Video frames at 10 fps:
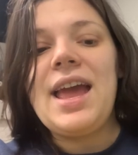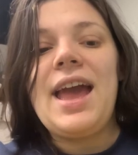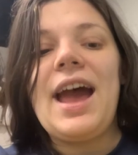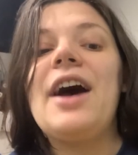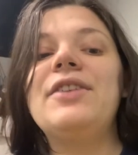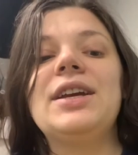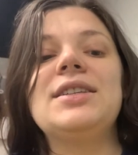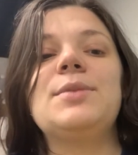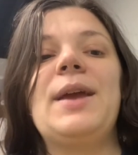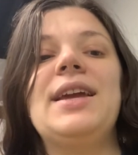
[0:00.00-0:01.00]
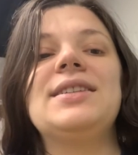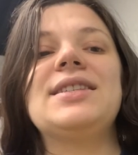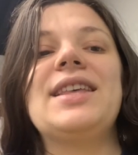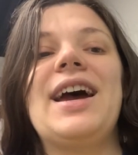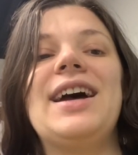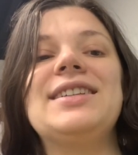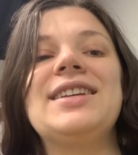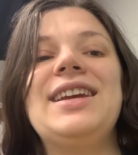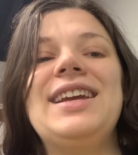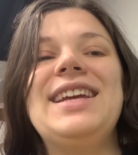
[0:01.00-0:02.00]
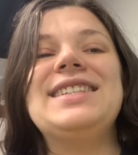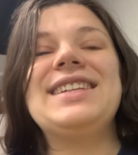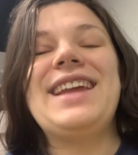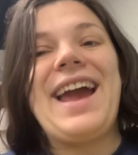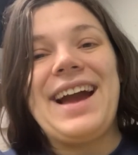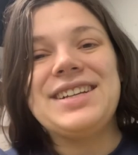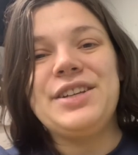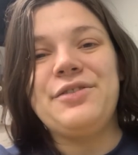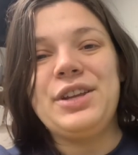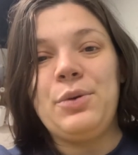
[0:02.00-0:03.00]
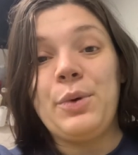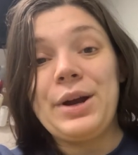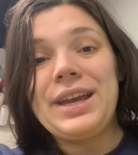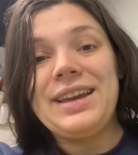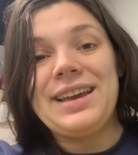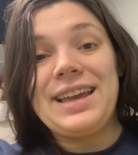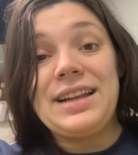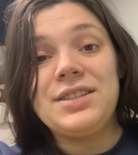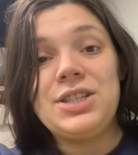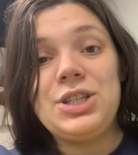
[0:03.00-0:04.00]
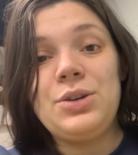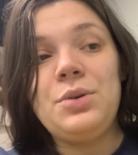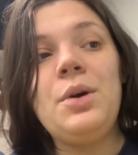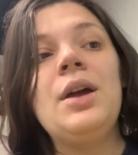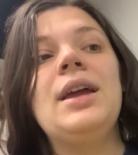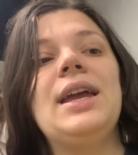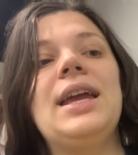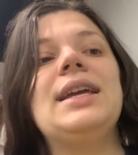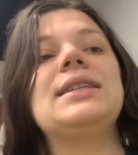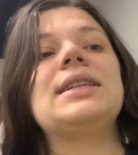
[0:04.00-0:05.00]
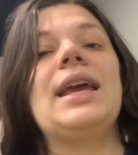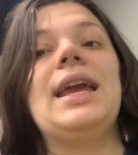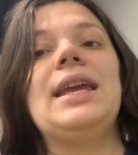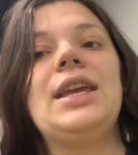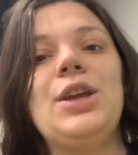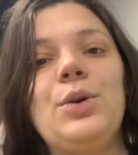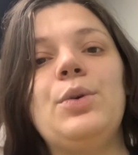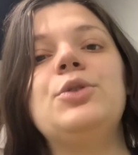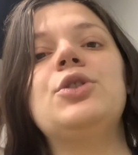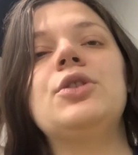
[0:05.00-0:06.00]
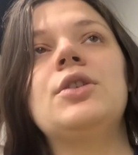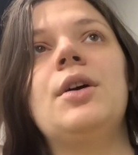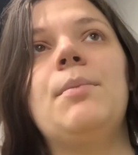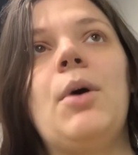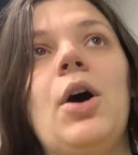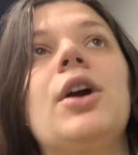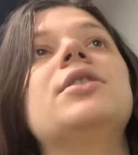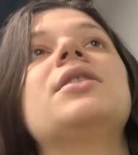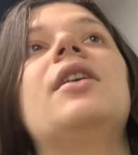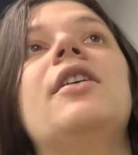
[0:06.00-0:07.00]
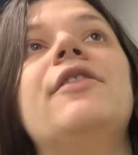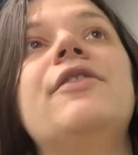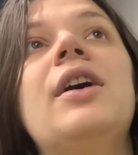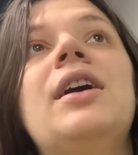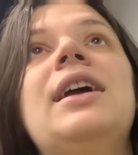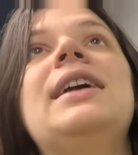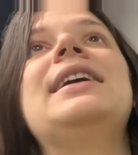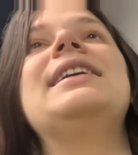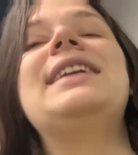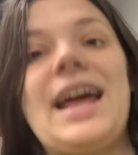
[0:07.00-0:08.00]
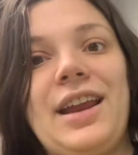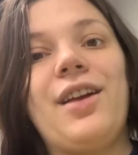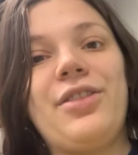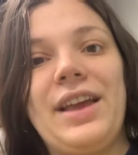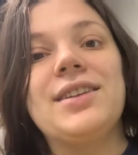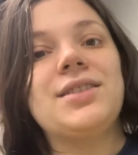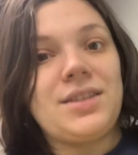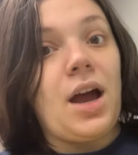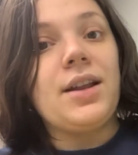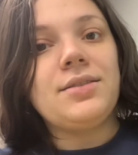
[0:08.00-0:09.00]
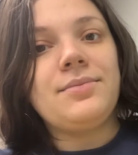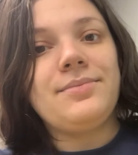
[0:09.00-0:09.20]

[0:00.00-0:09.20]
having a space that isn't actively working against you is a huge part of getting things done.